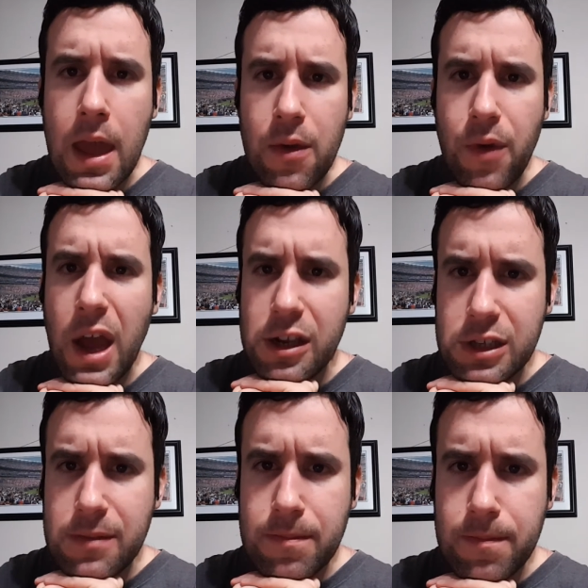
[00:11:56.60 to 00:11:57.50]

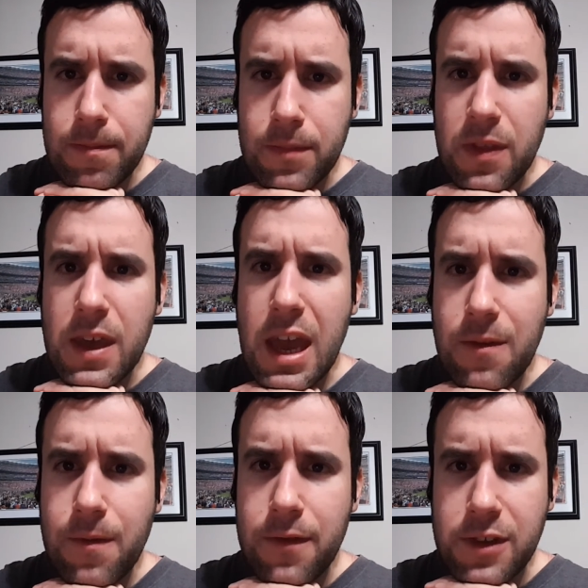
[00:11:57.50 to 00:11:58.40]
Finally, the
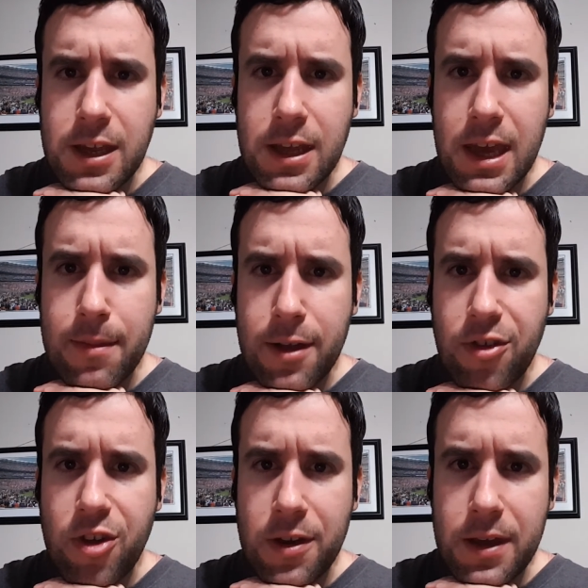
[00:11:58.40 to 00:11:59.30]
8:15 game on
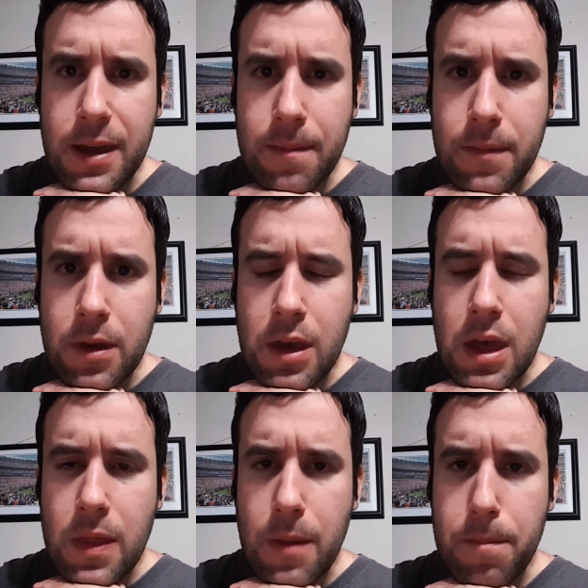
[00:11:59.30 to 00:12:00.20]
Sunday.
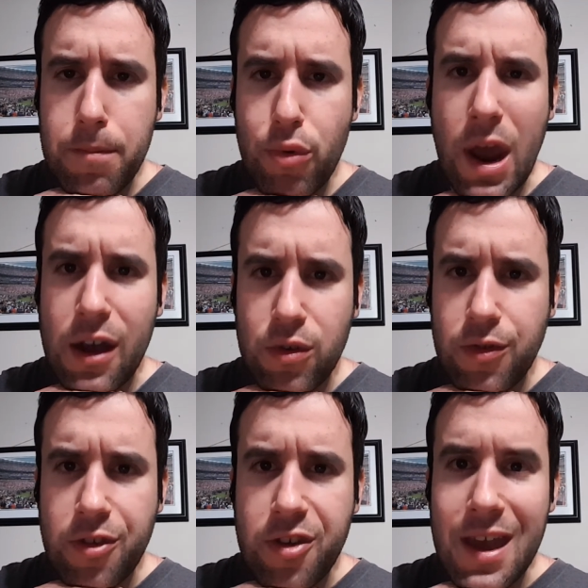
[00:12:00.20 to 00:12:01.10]
The Browns